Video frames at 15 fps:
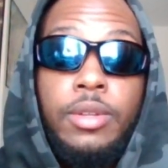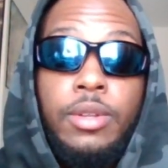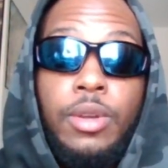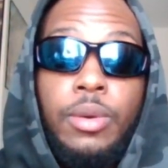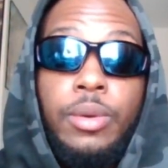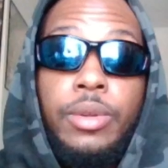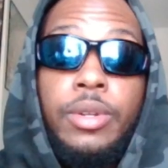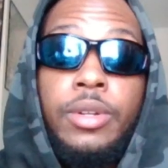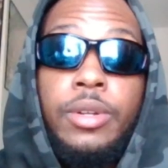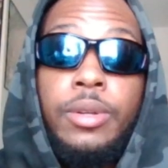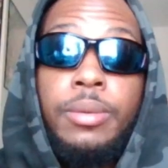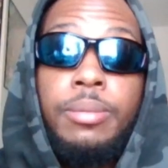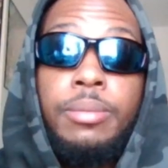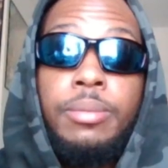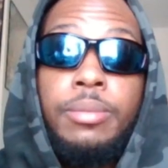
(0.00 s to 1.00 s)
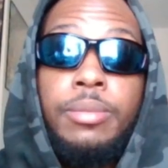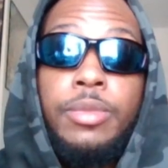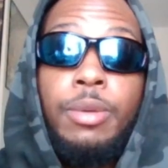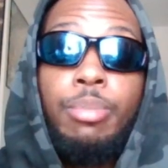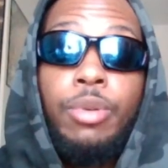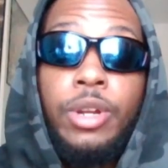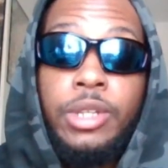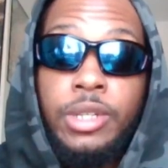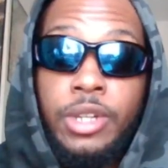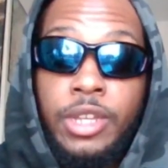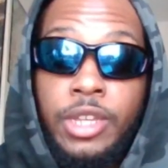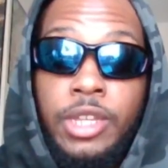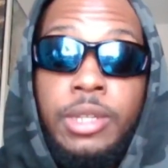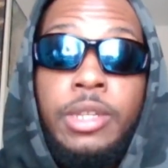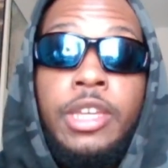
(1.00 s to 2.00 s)
The
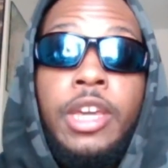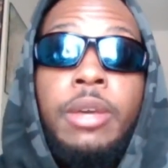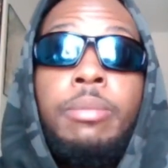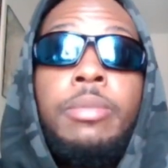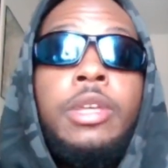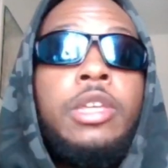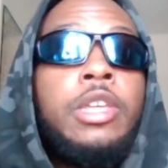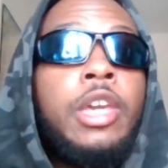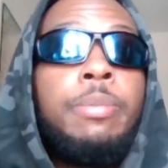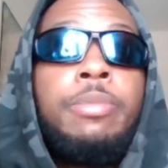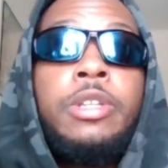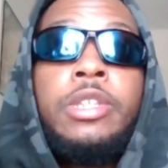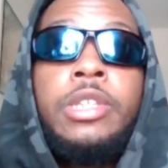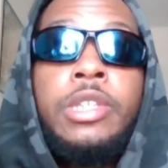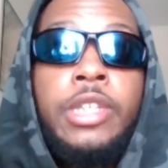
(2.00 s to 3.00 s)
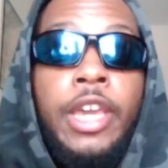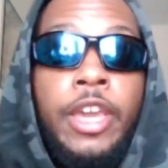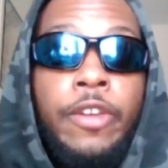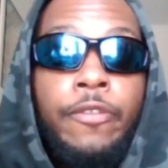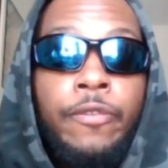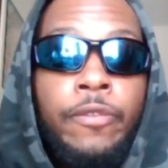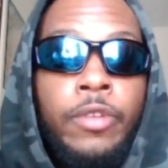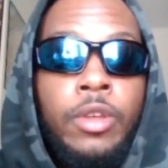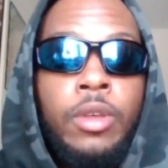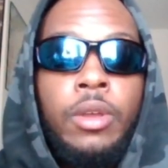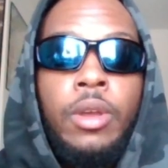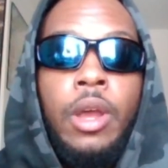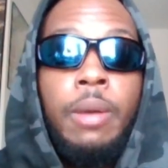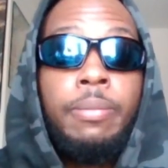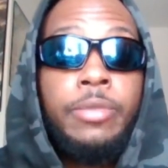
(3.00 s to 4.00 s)
president he kept it safe.
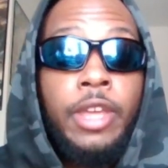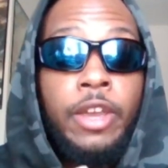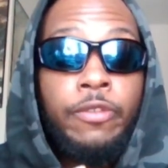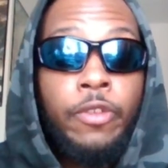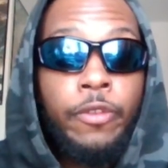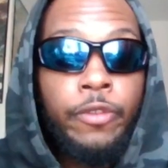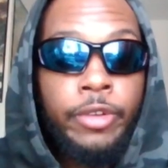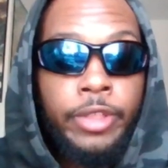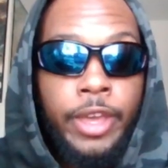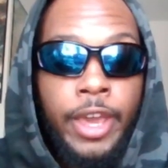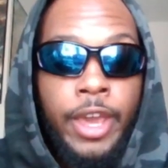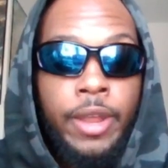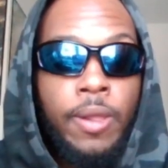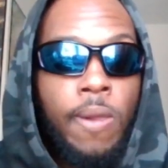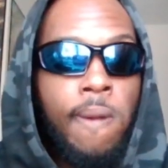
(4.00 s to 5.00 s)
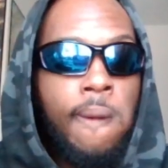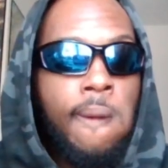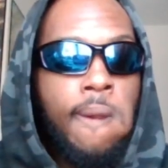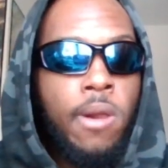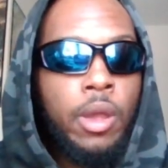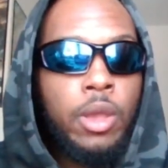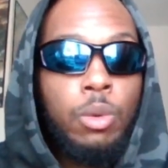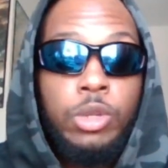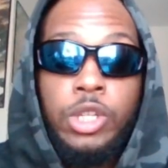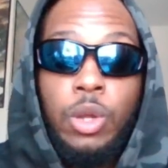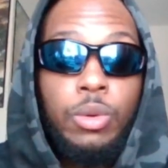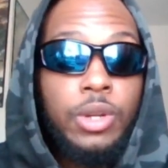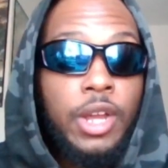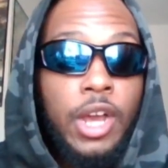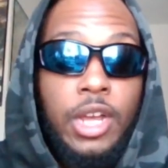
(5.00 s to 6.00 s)
I'm thankful for that. It was
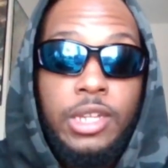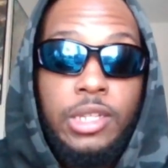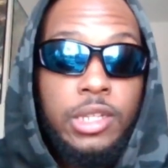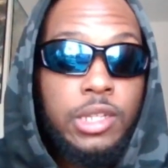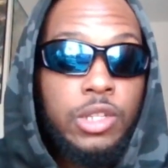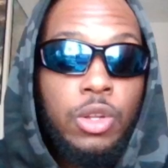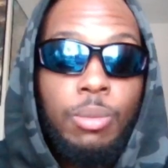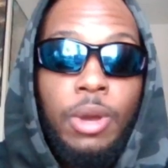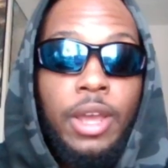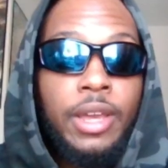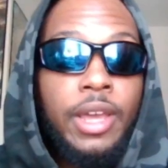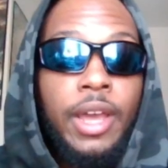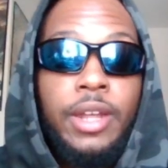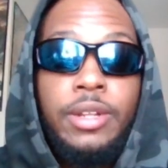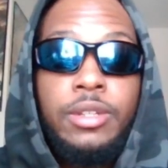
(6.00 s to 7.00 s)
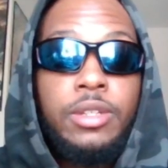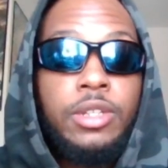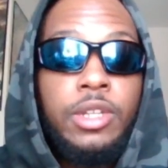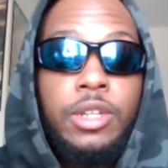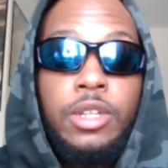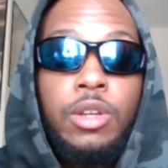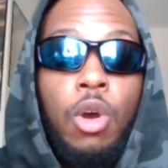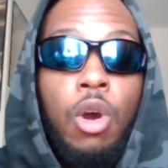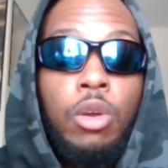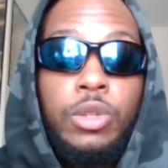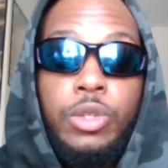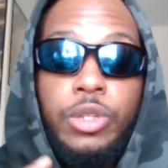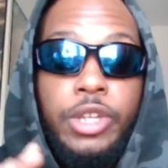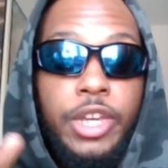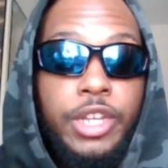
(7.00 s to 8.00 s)
no nonsense. Nobody got into any
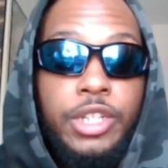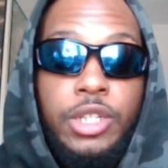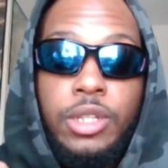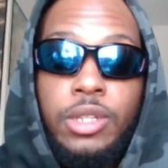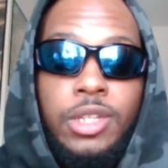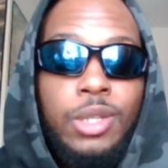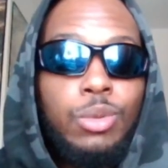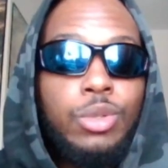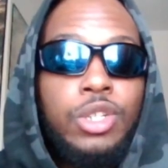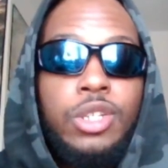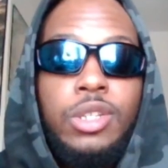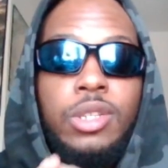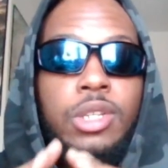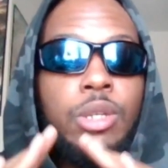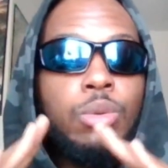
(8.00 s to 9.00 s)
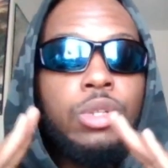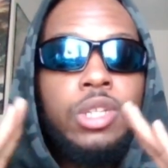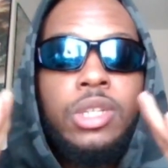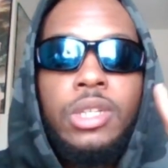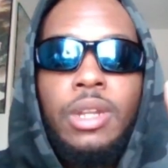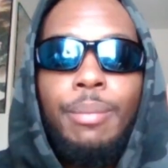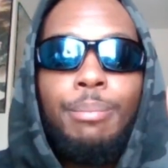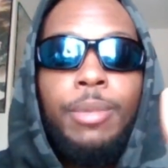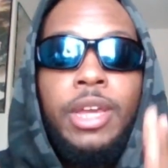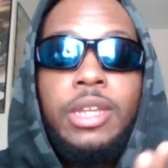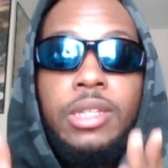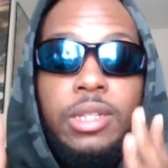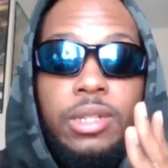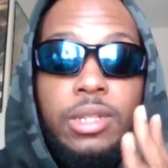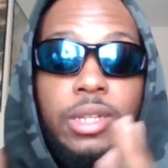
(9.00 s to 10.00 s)
altercations. It was just an
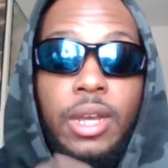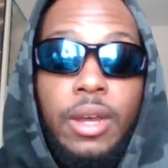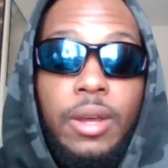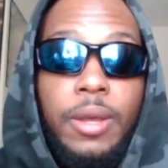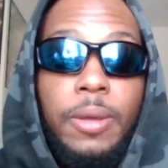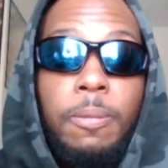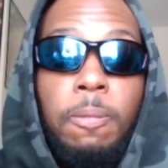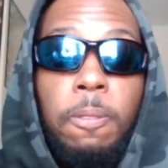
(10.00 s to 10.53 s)
amazing time.